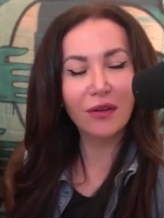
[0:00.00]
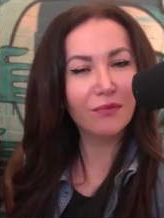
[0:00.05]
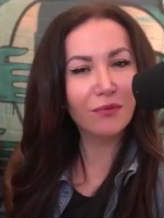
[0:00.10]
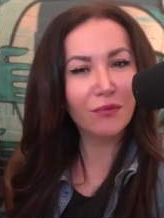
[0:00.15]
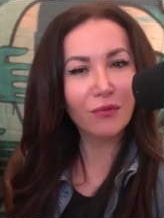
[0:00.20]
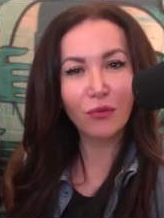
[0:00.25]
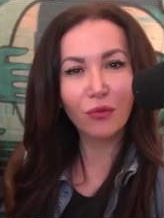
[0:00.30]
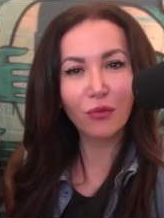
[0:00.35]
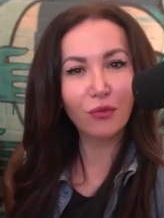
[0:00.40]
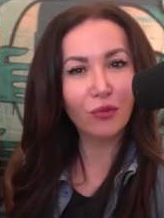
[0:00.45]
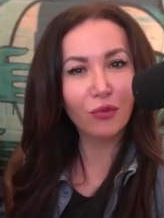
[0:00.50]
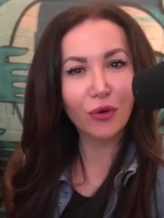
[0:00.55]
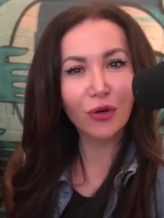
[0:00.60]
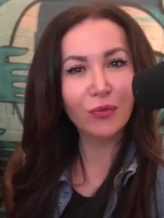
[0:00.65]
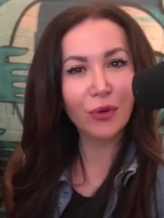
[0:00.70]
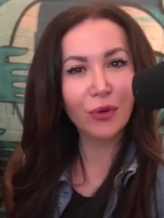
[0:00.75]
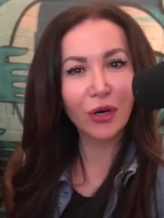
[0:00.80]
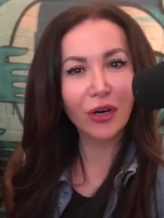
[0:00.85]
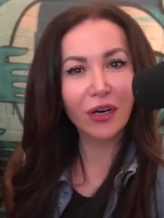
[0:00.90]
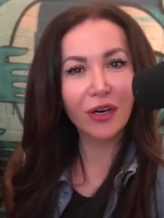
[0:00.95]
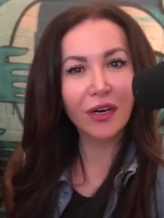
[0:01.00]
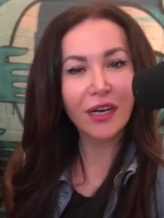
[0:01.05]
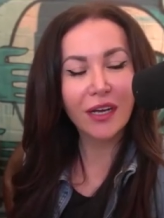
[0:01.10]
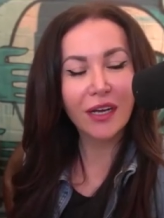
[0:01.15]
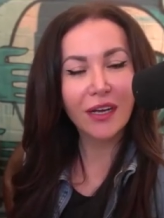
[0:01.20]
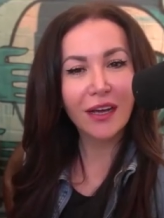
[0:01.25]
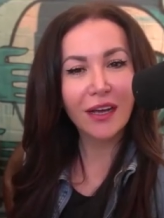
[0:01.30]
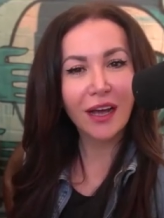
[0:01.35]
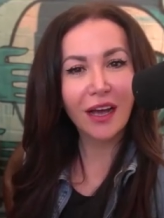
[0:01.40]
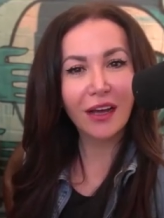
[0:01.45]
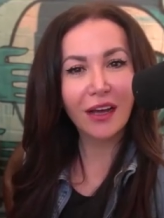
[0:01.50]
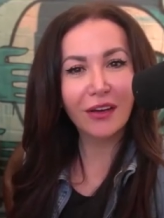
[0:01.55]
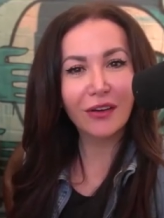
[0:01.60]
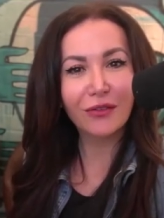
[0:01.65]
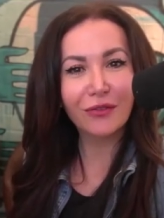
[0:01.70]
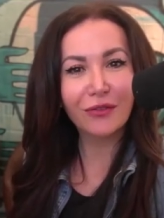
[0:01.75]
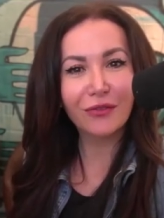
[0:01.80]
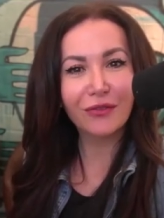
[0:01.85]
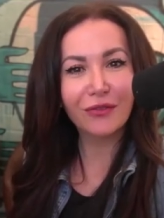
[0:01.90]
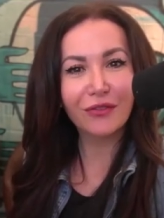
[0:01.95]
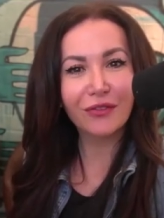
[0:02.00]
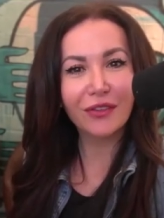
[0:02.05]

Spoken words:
rumor of